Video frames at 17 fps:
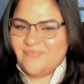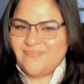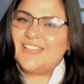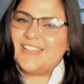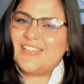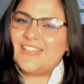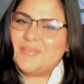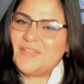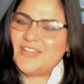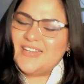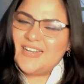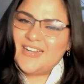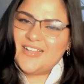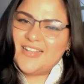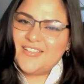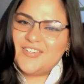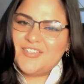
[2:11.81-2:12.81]
Some of the
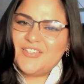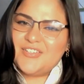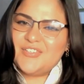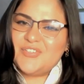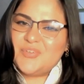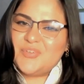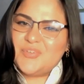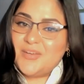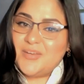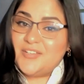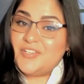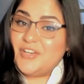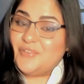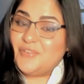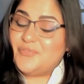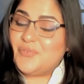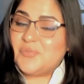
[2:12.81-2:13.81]
technologies to watch
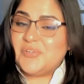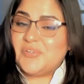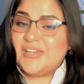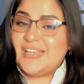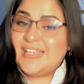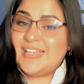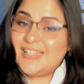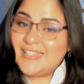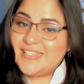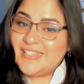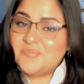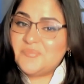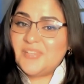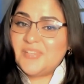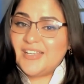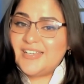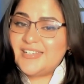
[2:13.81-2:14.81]
out for in
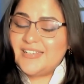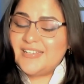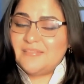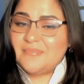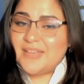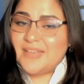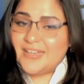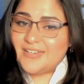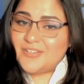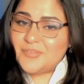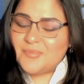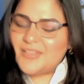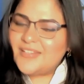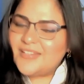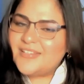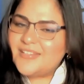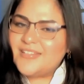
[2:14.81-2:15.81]
supply chain
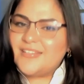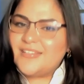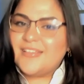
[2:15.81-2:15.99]
management